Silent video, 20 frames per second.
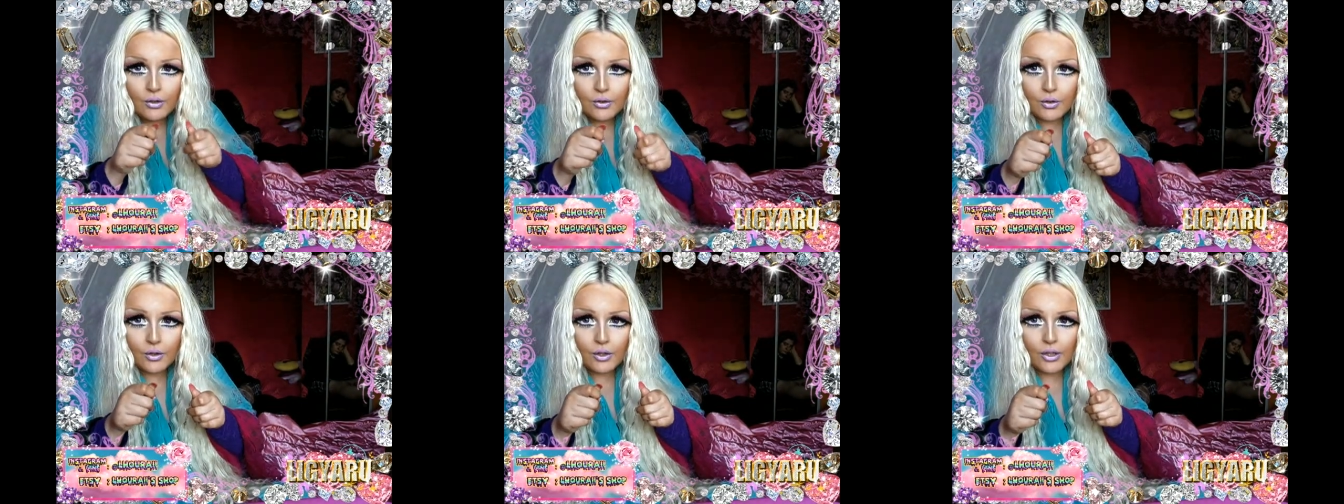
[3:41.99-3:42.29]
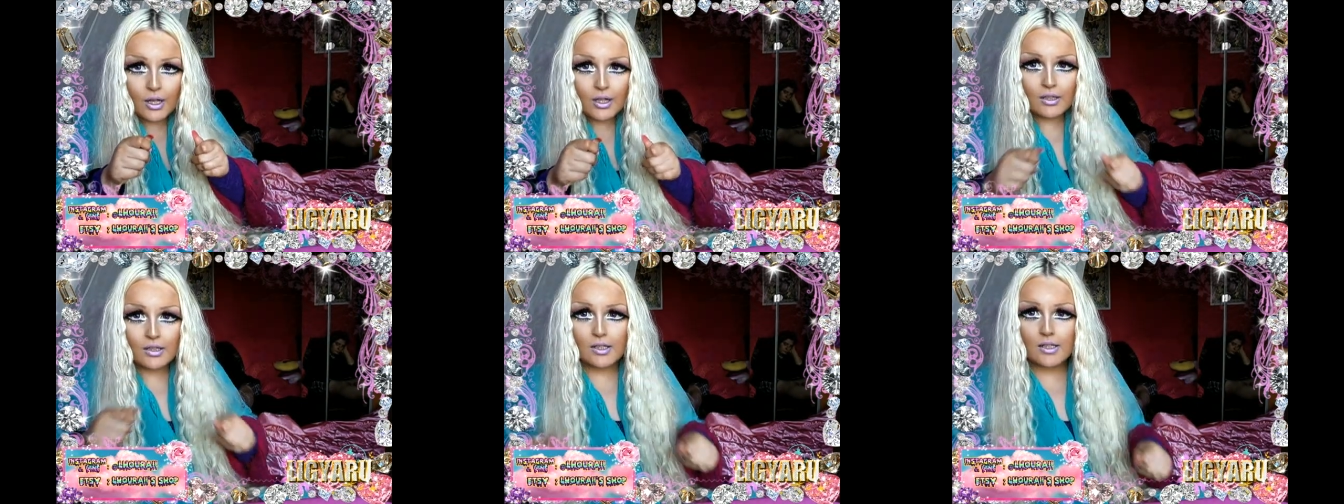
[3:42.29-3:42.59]
go
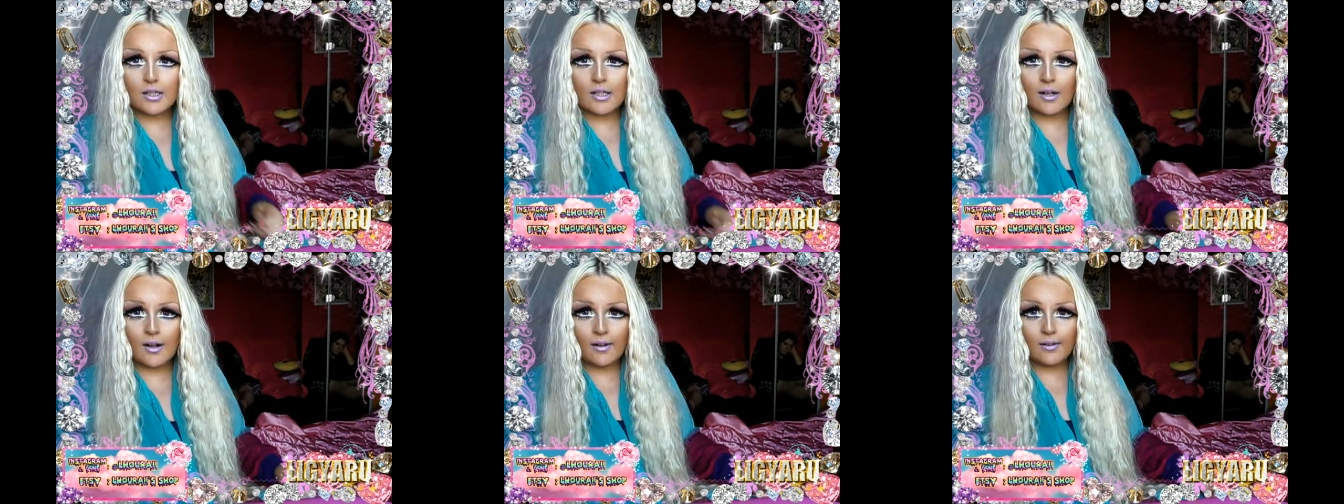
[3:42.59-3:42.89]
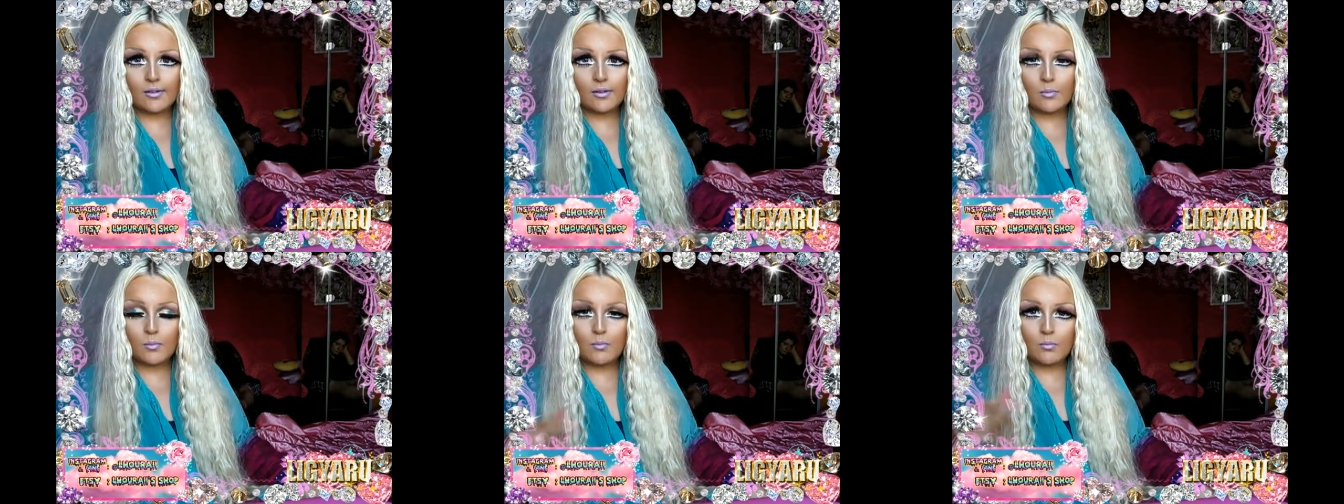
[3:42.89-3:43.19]
like this, and
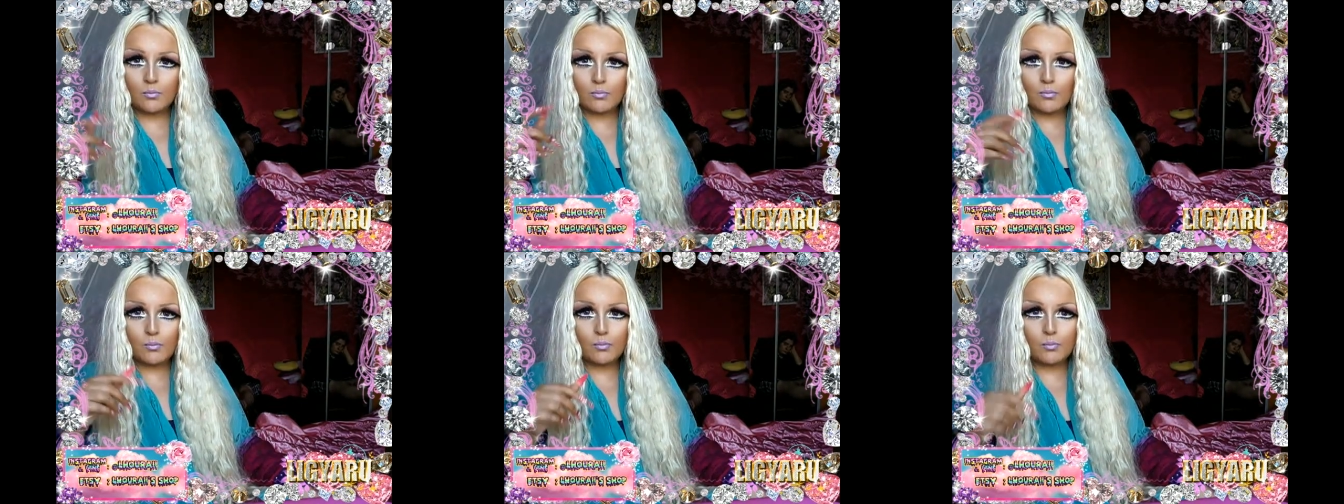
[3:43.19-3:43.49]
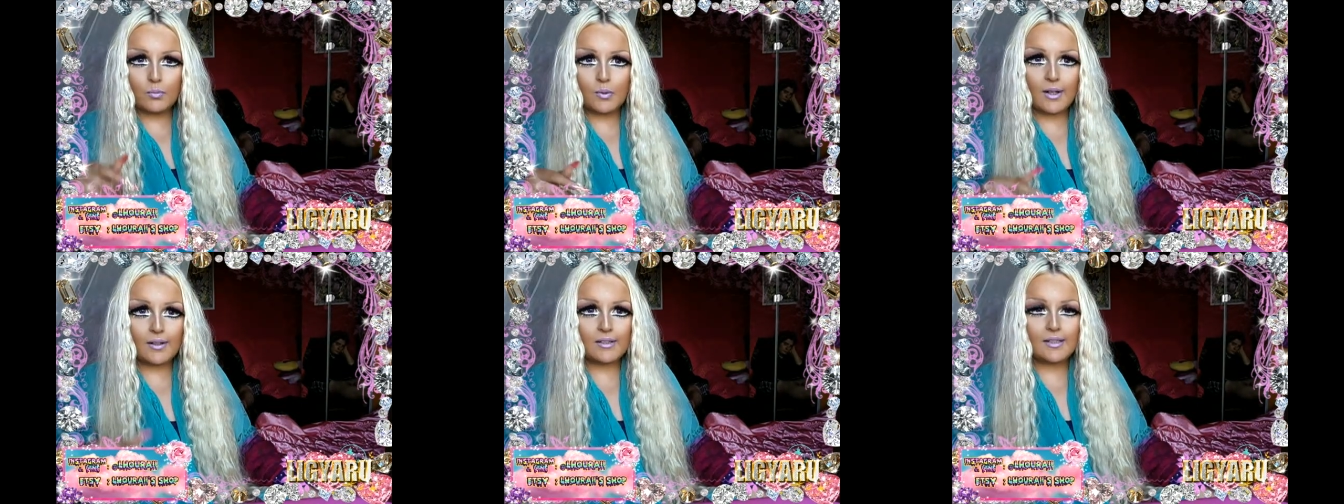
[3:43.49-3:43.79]
I'll
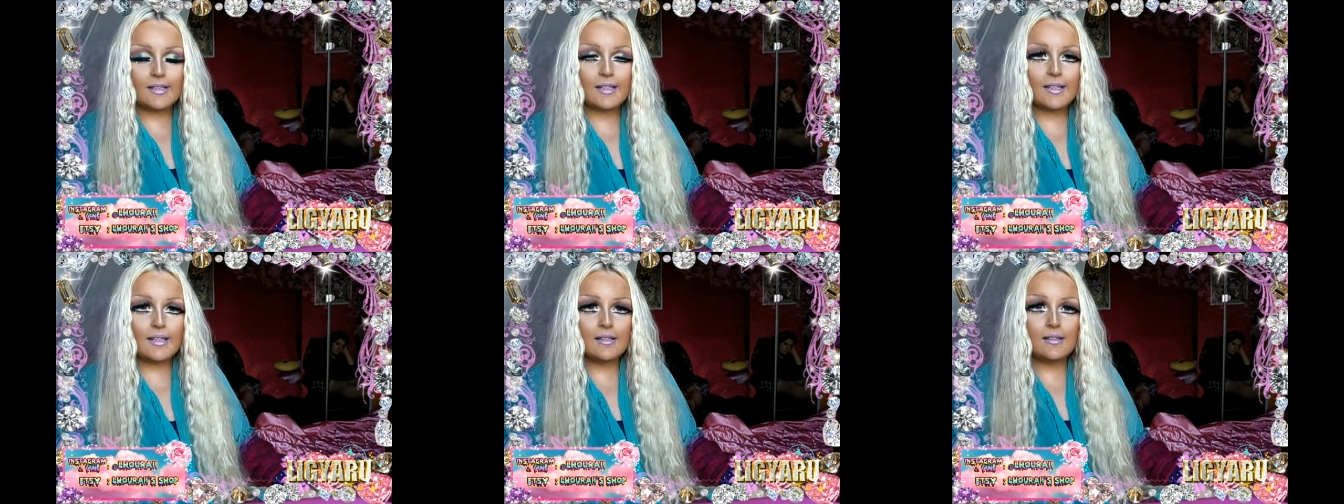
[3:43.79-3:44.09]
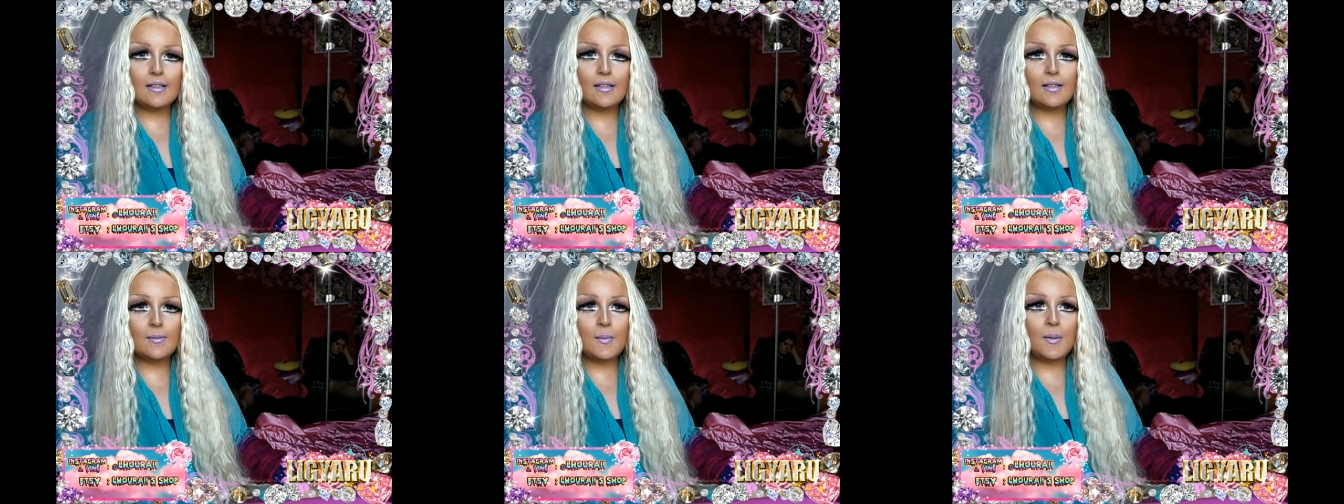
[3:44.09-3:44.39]
see it
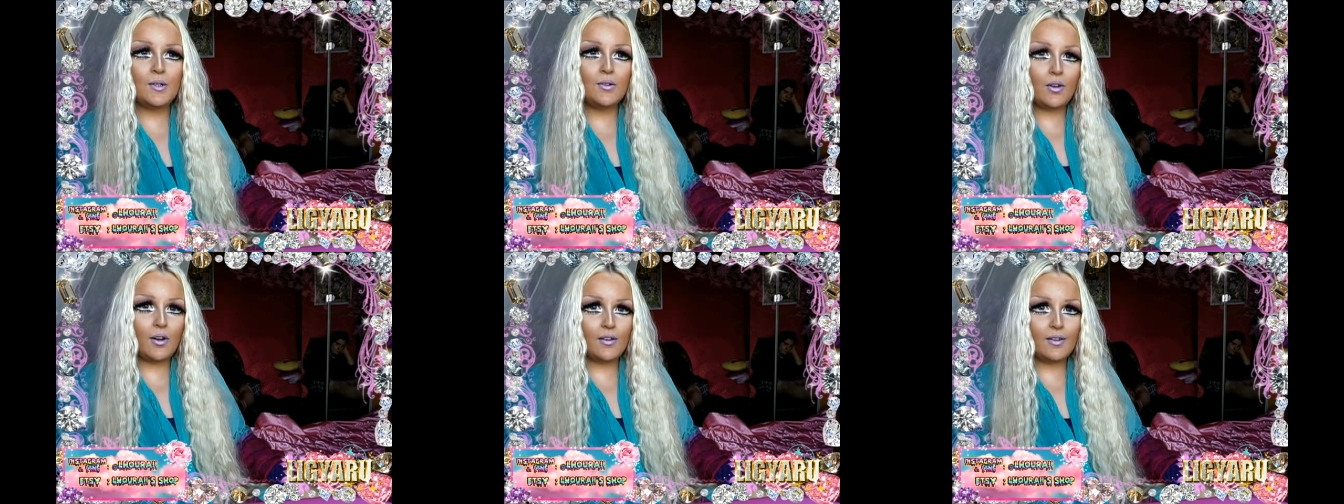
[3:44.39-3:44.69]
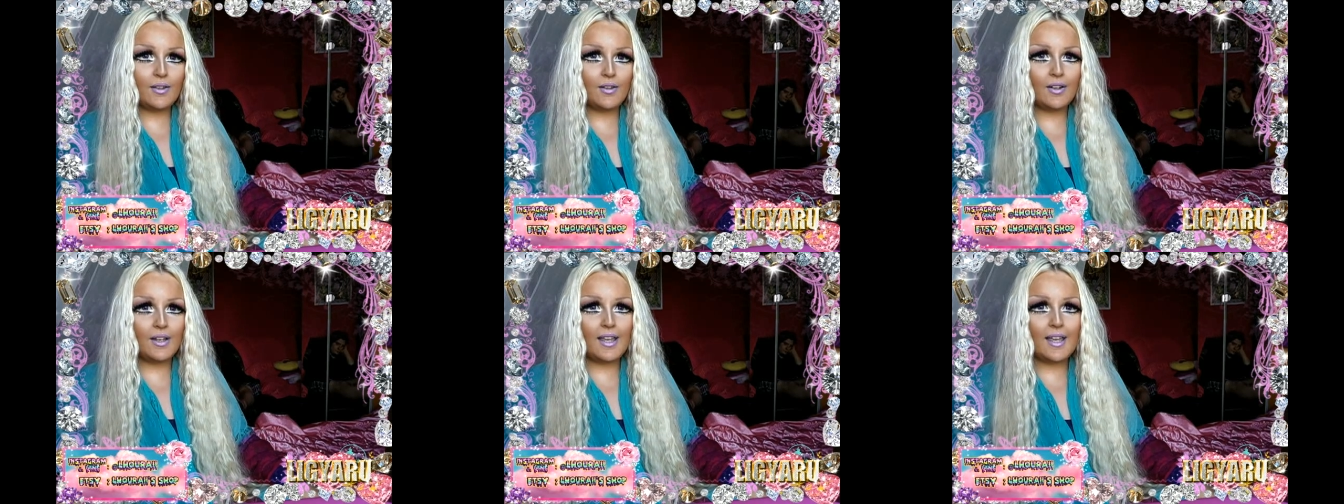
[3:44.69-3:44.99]
to make sure it's
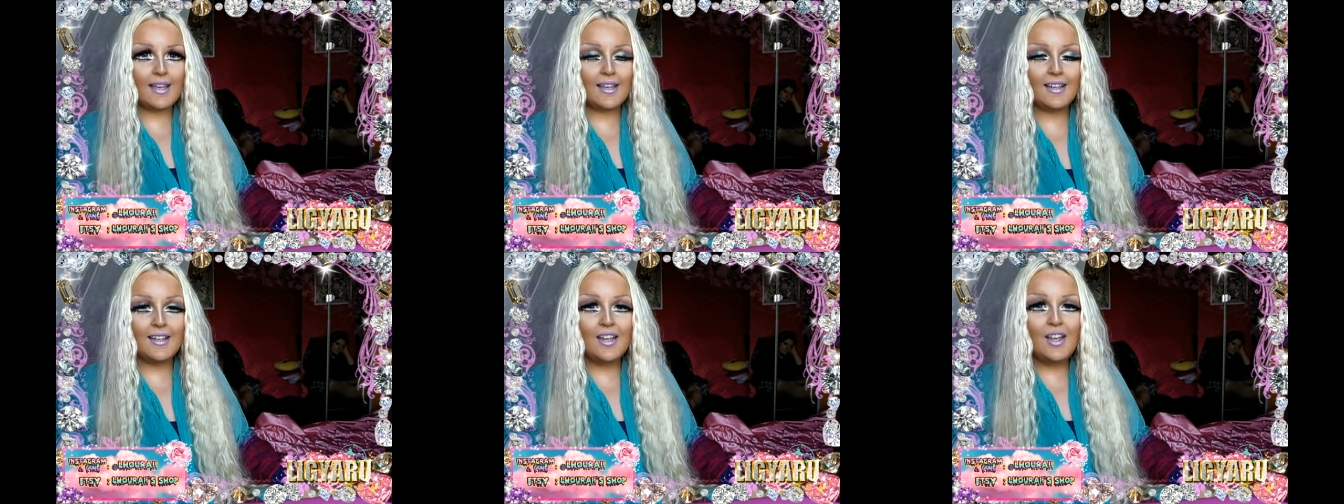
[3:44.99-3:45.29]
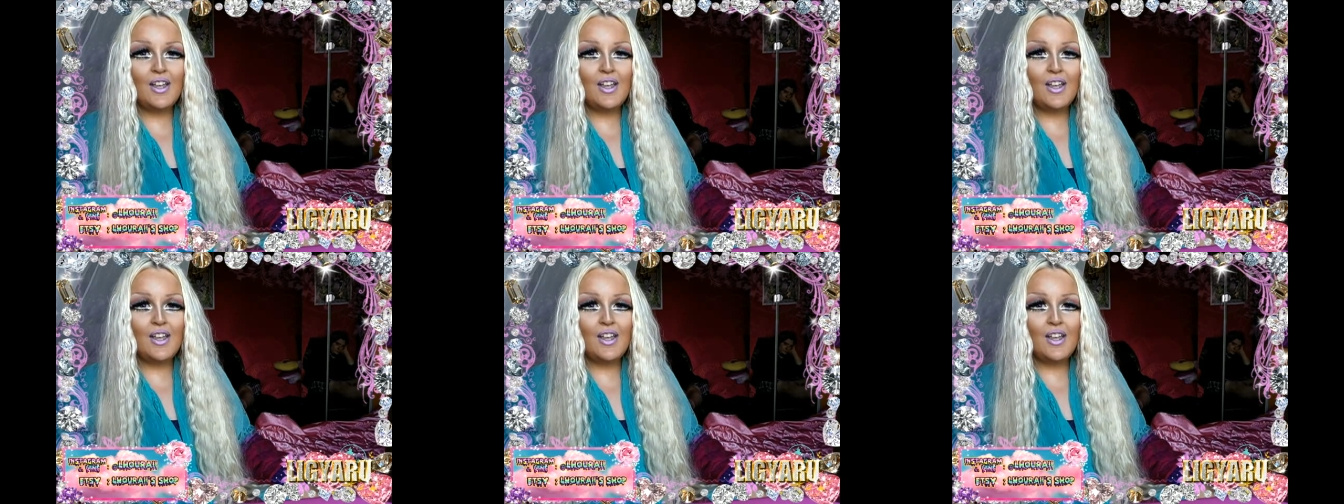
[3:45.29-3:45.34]
okay."